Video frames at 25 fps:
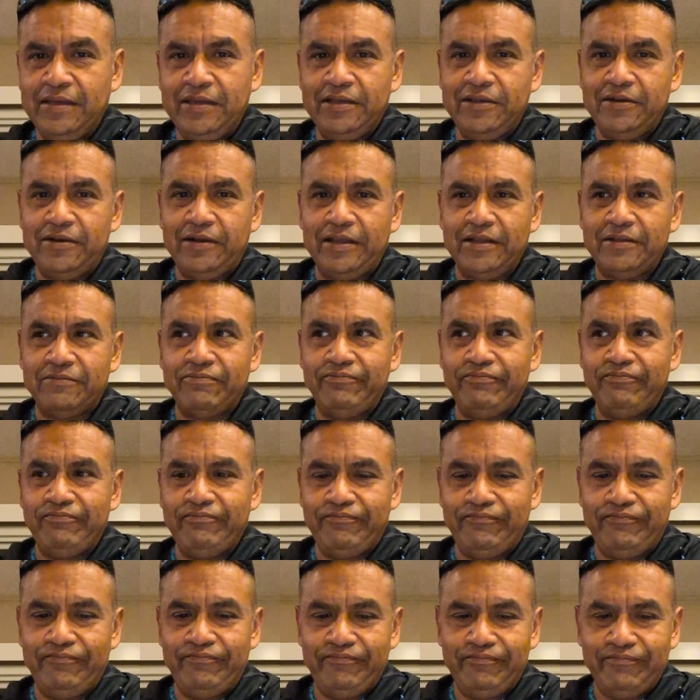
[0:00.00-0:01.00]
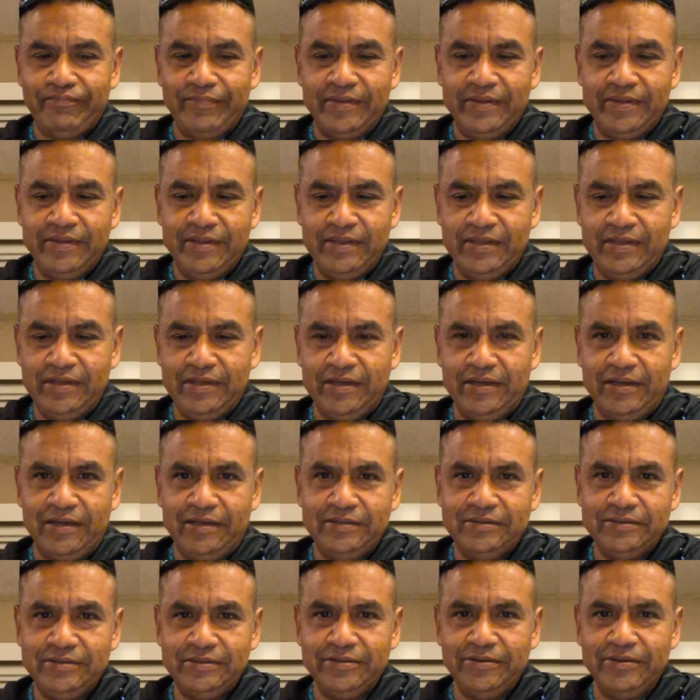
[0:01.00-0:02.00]
You're like,
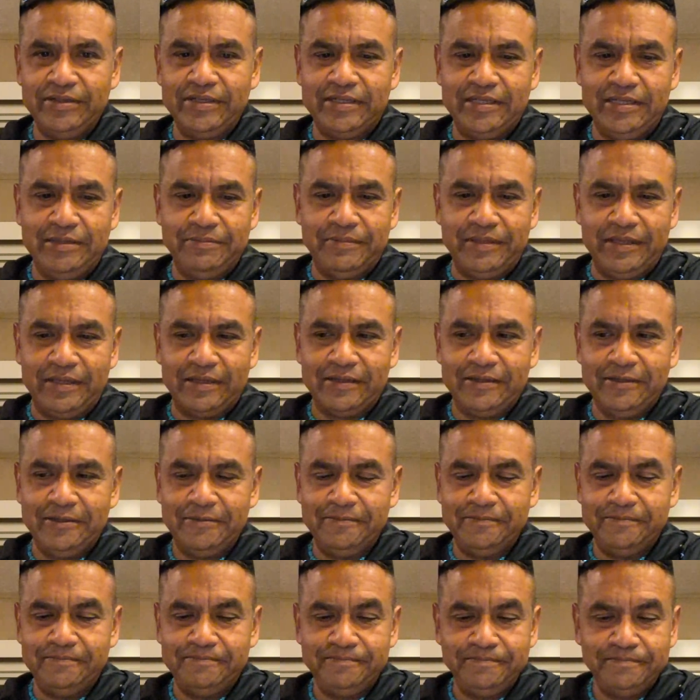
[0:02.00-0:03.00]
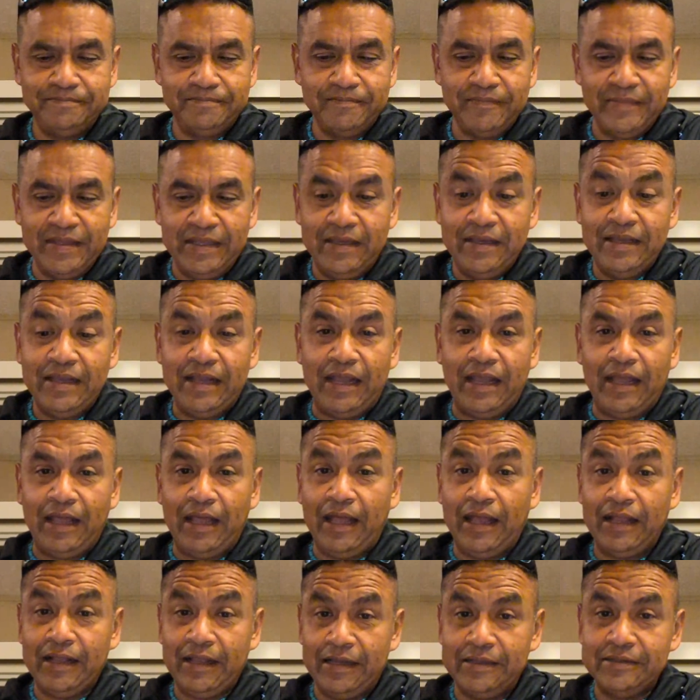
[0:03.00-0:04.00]
"Nah, you're going to keep that cup.
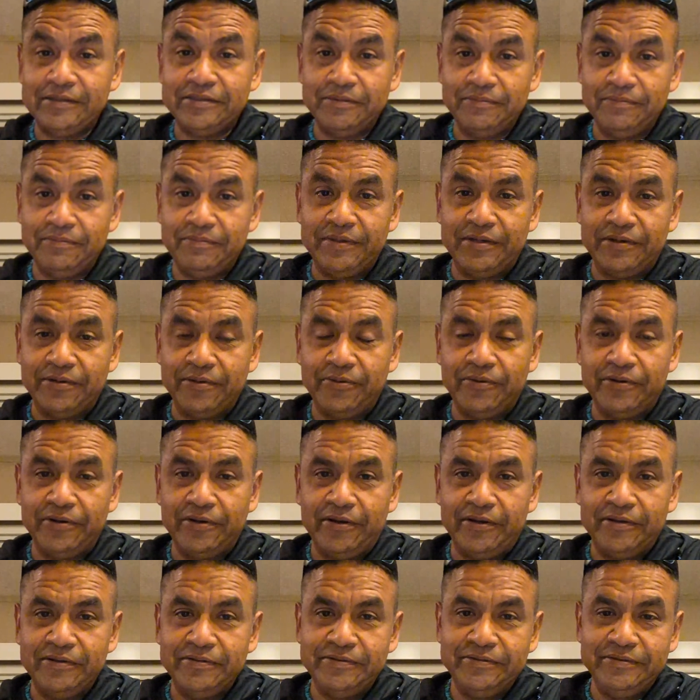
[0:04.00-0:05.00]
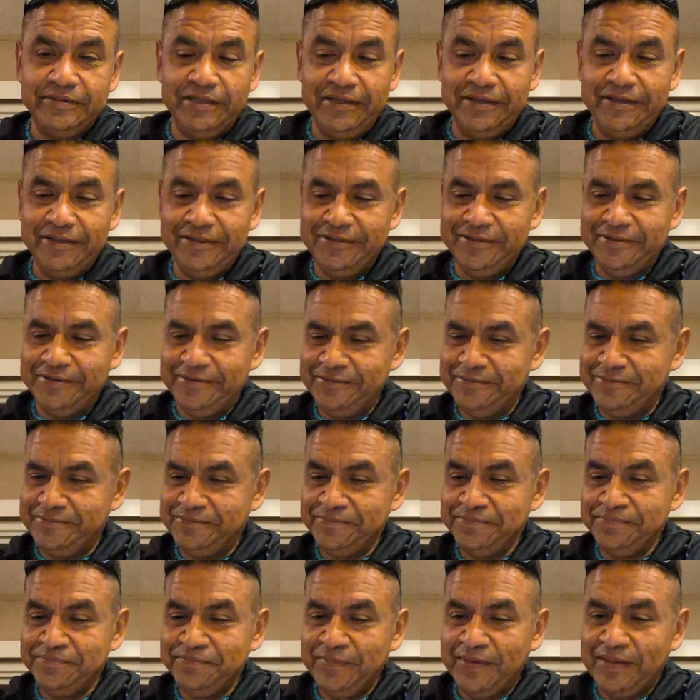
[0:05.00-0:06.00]
I got something better going on."
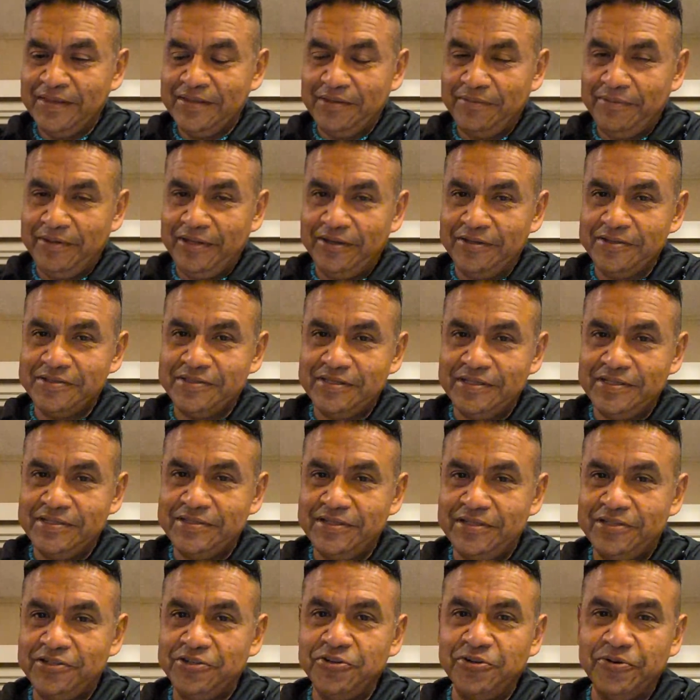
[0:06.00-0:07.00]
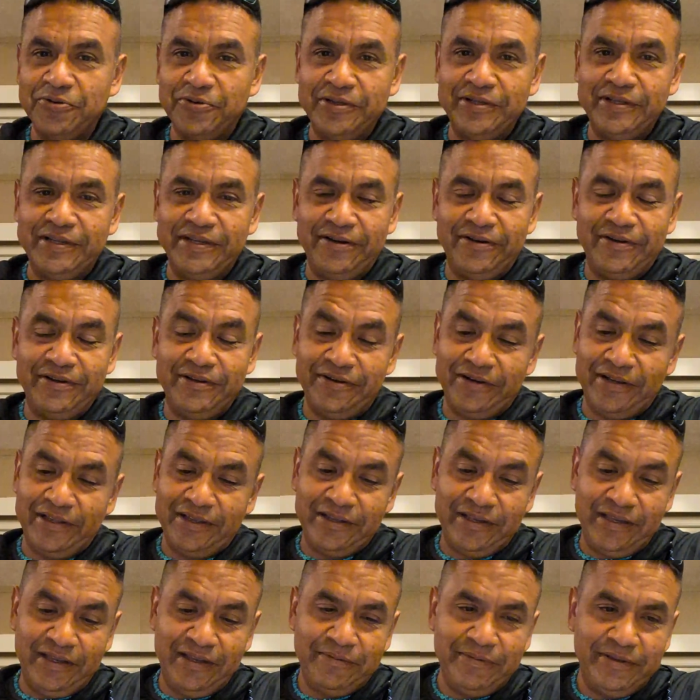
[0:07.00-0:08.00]
Somebody else sees what you're doing there, and they're
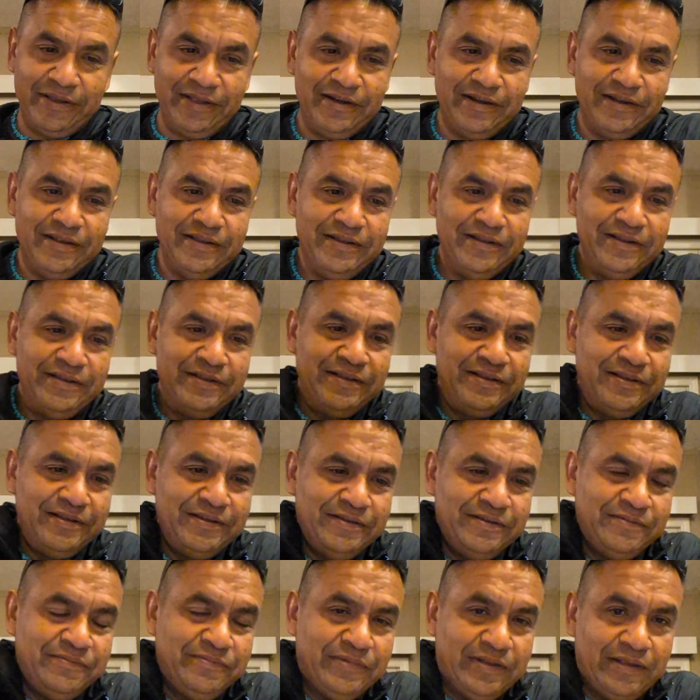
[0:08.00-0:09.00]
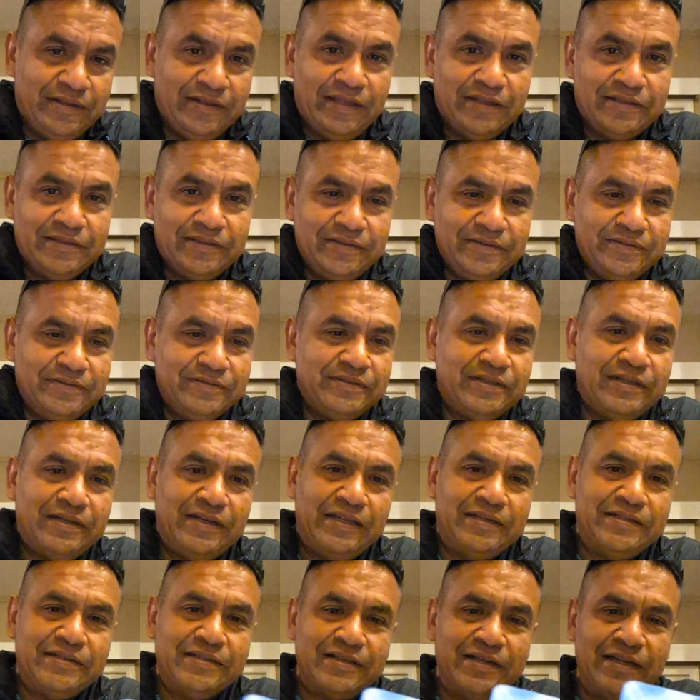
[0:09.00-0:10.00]
like, "Hey, man, I'd
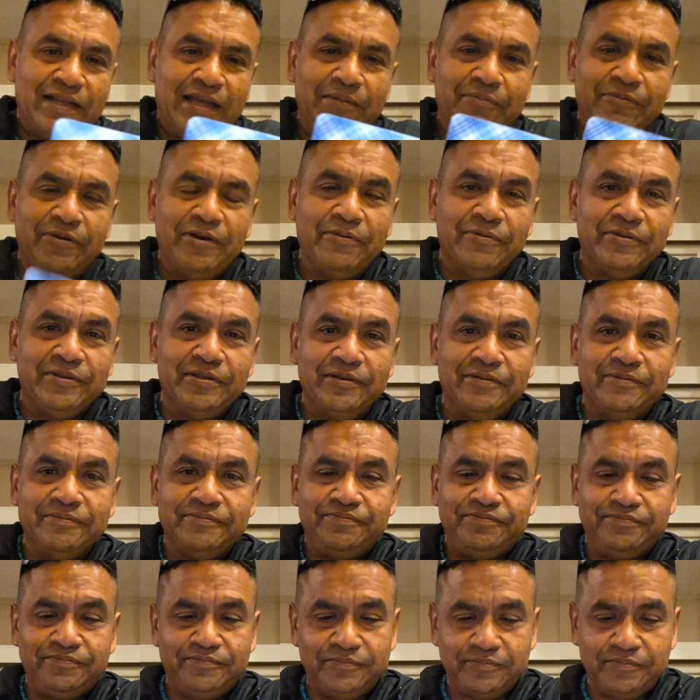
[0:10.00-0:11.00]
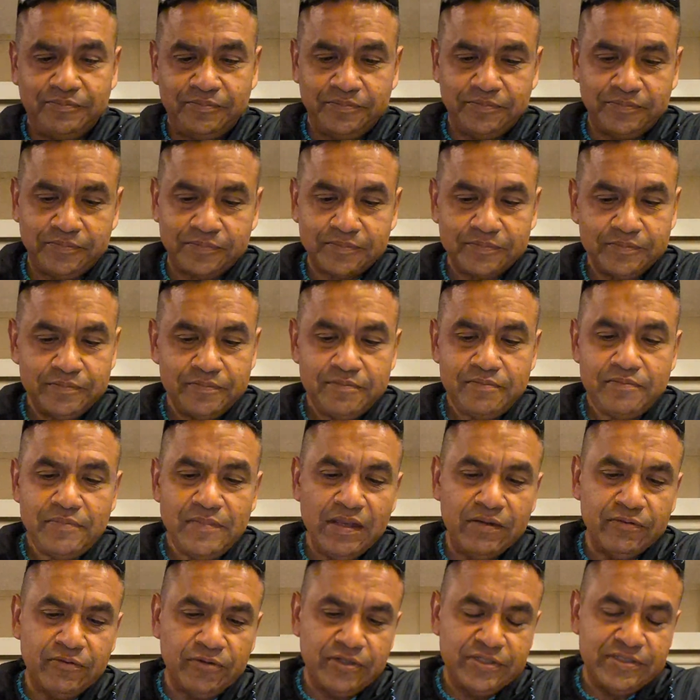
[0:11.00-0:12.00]
like to collaborate with them."
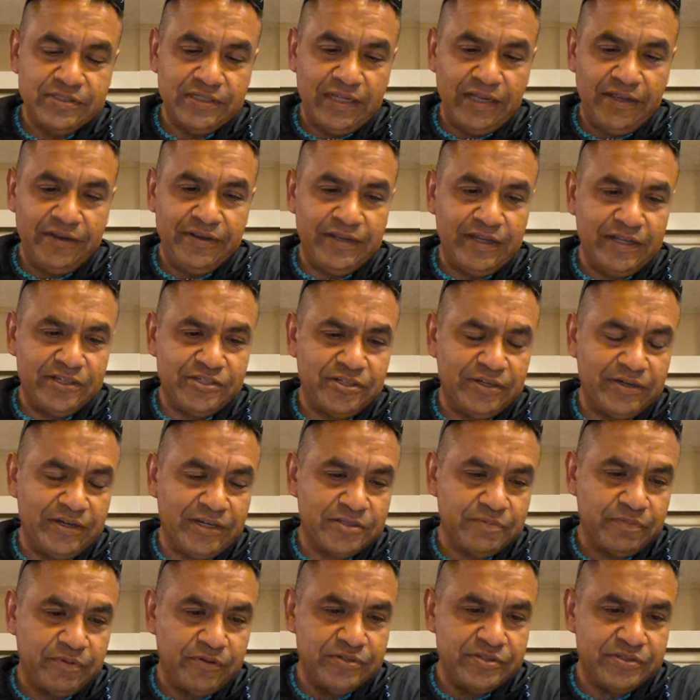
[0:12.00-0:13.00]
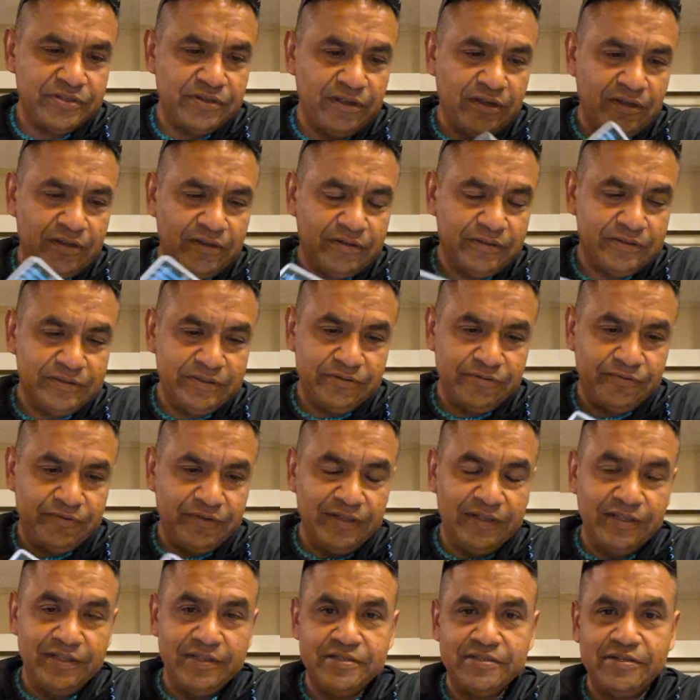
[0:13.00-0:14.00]
Of course, now you got your ex-person all in their
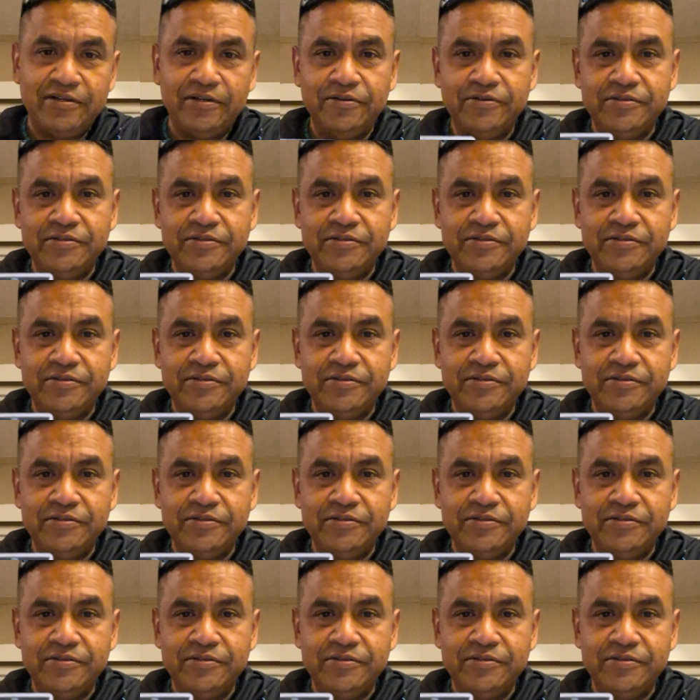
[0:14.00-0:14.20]
feelings. They're